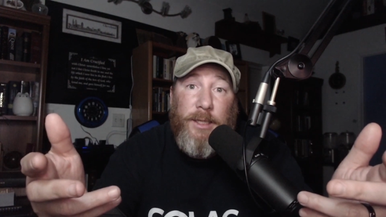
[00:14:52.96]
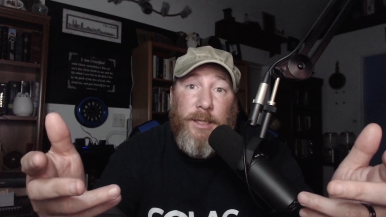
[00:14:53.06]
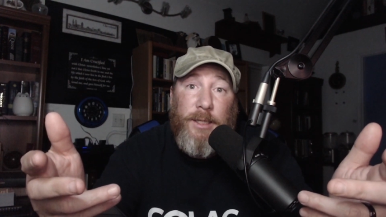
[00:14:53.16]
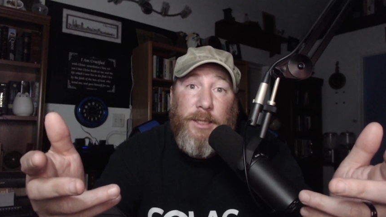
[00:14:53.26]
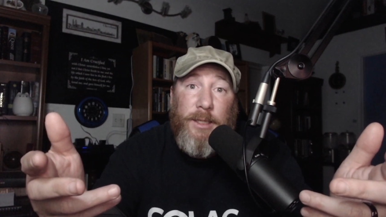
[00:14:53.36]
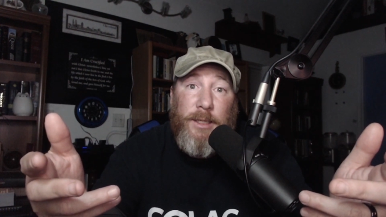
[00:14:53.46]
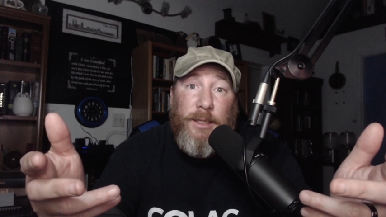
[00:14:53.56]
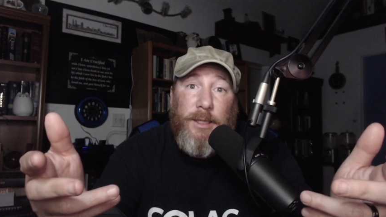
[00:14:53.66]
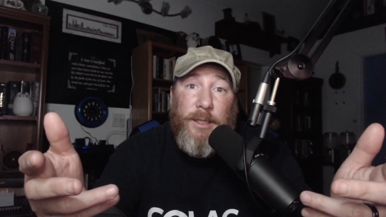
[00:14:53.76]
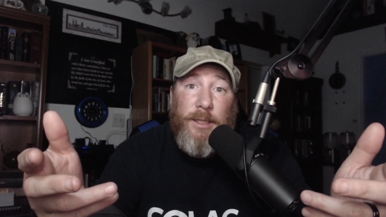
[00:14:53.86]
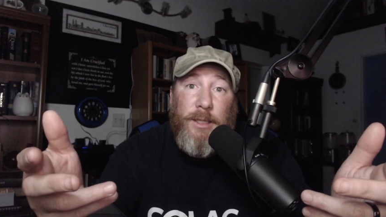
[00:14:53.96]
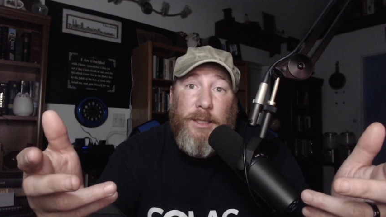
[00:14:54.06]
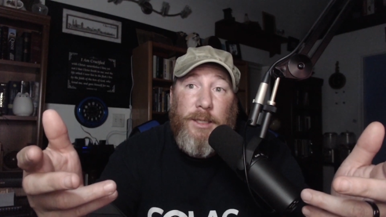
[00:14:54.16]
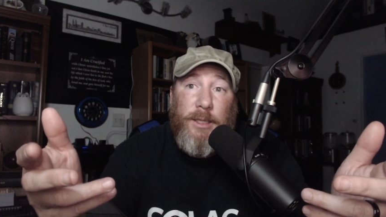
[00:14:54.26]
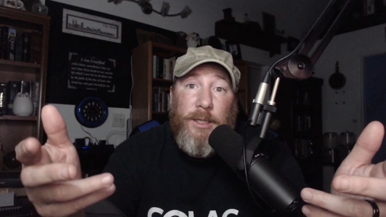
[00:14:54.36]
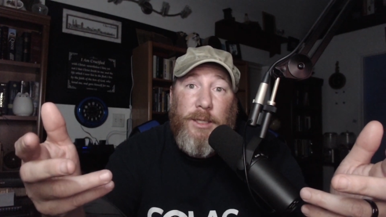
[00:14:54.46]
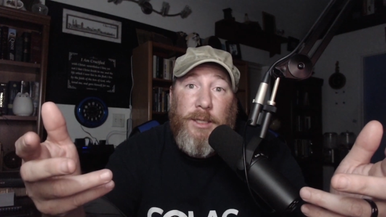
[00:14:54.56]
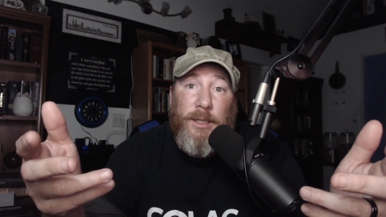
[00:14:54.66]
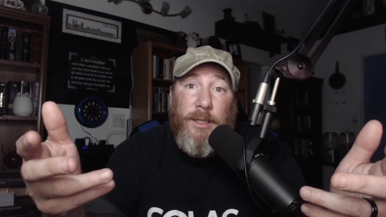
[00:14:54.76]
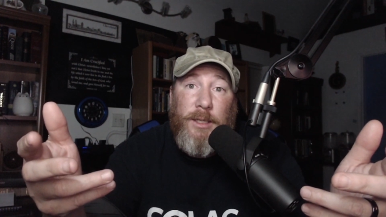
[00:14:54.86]

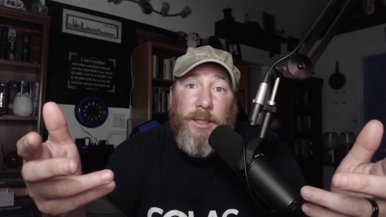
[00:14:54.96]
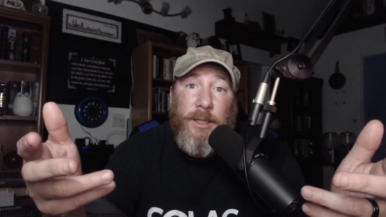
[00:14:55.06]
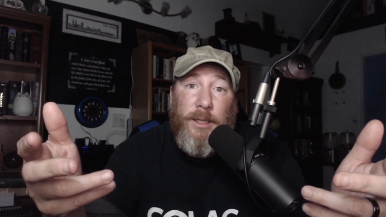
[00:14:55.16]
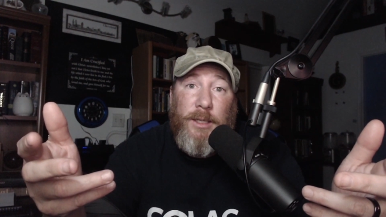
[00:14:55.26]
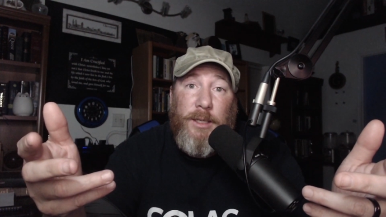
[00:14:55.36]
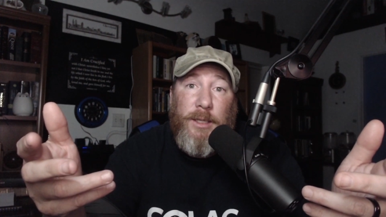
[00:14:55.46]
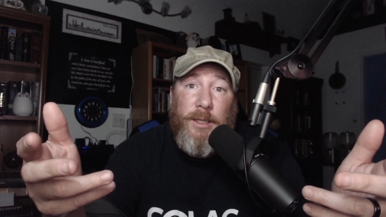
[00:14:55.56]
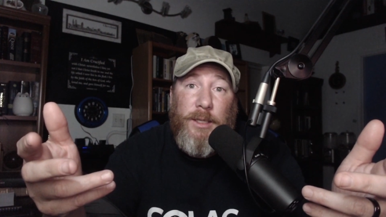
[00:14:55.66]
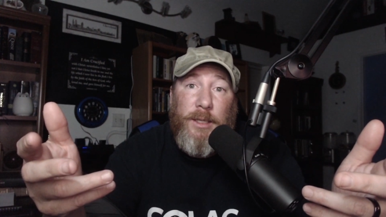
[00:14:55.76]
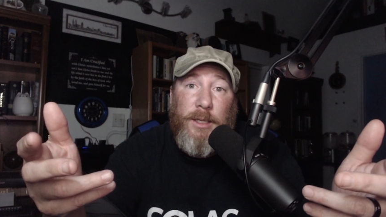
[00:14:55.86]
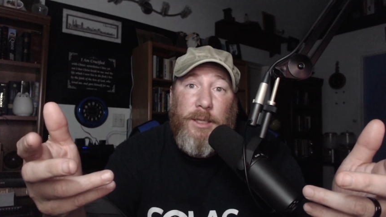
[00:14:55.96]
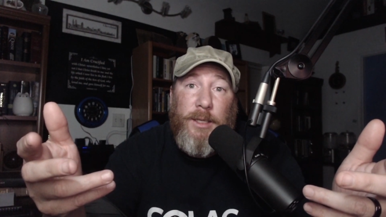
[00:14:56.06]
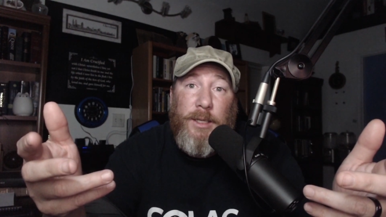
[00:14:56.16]
(no one is talking)